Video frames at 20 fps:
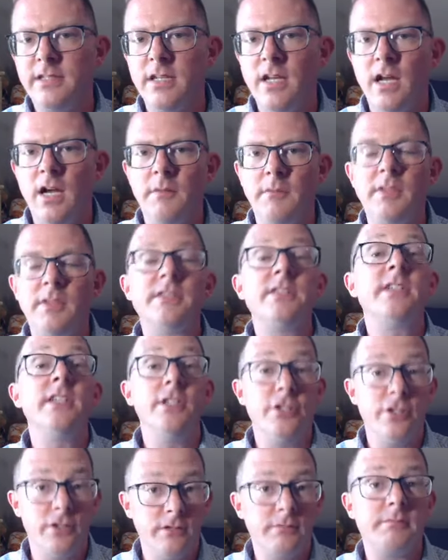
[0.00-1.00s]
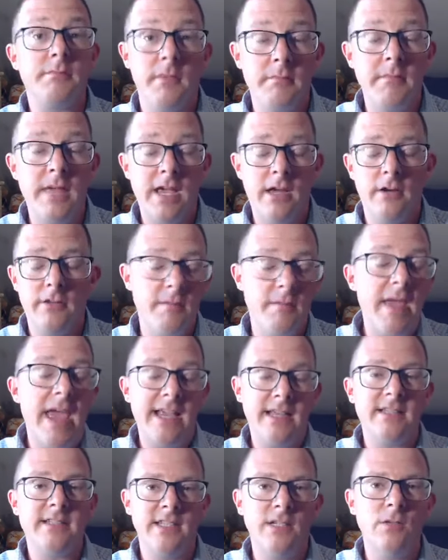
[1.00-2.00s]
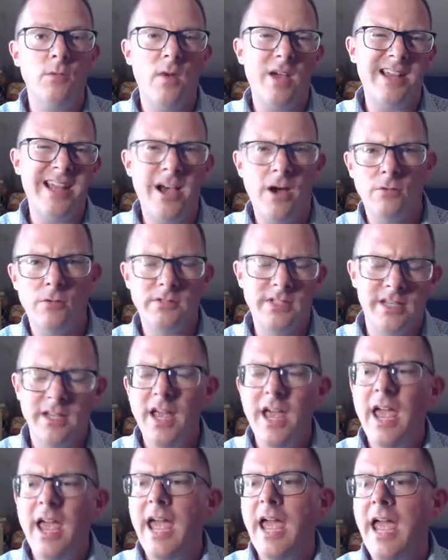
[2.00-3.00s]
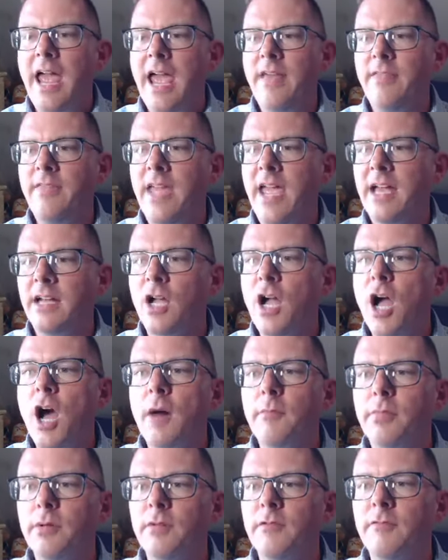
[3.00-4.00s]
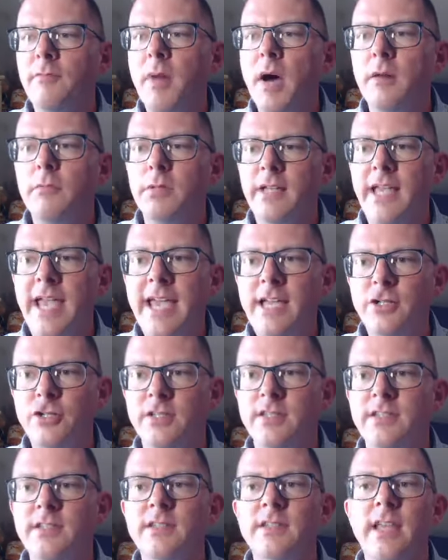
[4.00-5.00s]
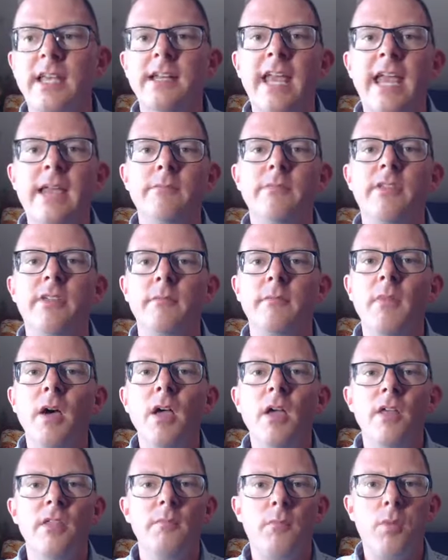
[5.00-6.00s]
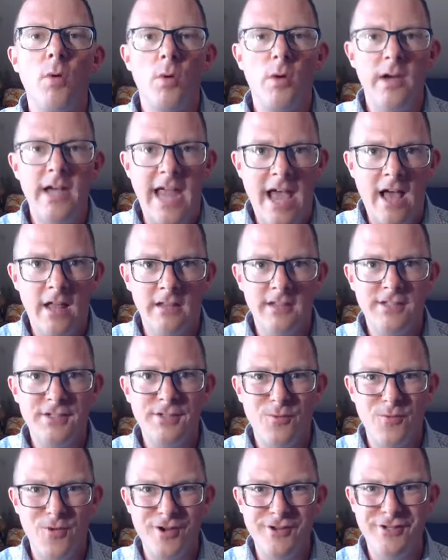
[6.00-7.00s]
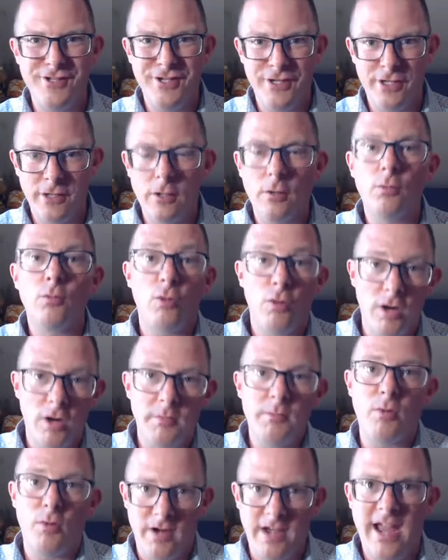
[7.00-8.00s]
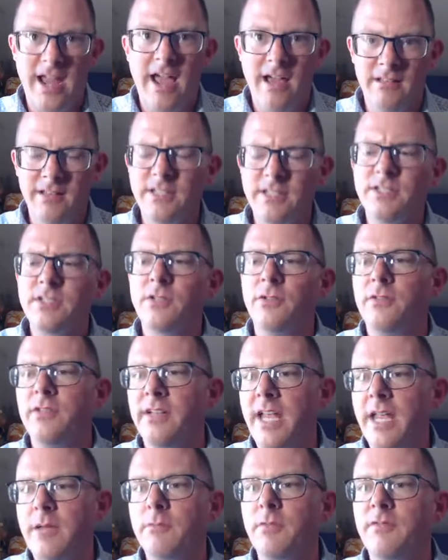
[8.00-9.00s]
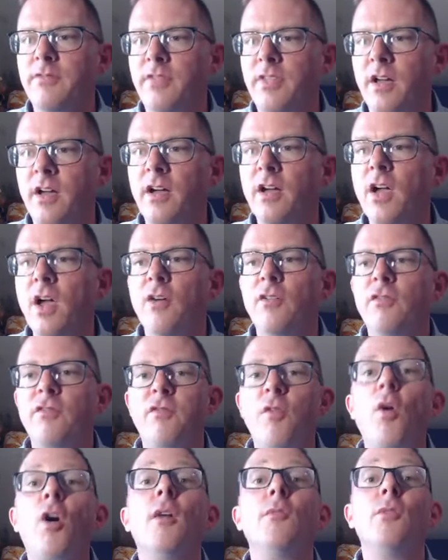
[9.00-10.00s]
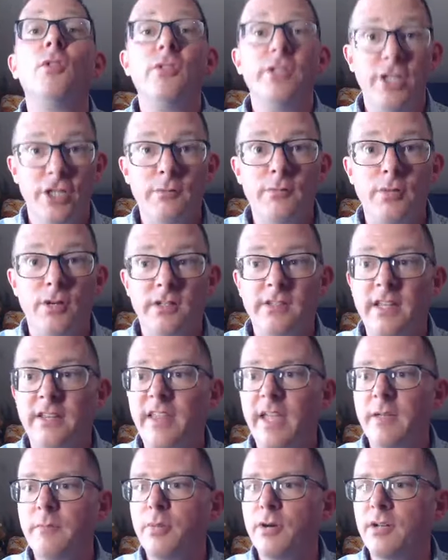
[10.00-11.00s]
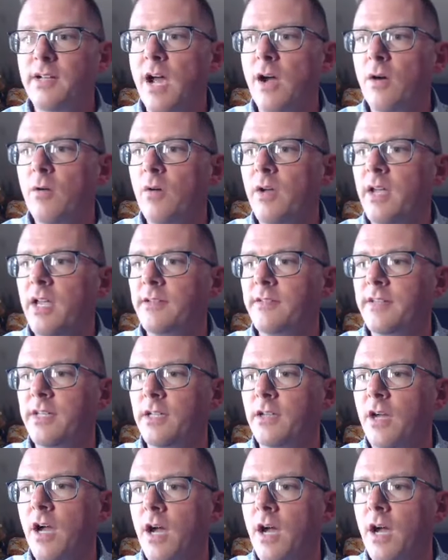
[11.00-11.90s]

the magazine went out, and they had a couple of publications. They named them Borealis one year, Aurora Borealis, so the name of the formal yearbook that they put out in the